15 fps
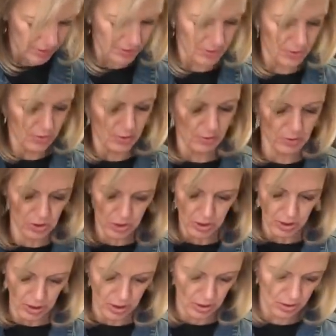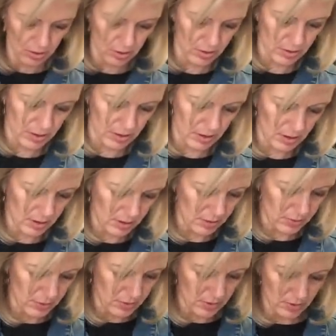the sewing machine, you can see all
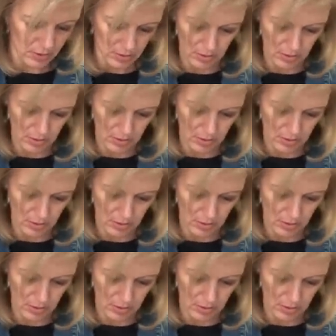those,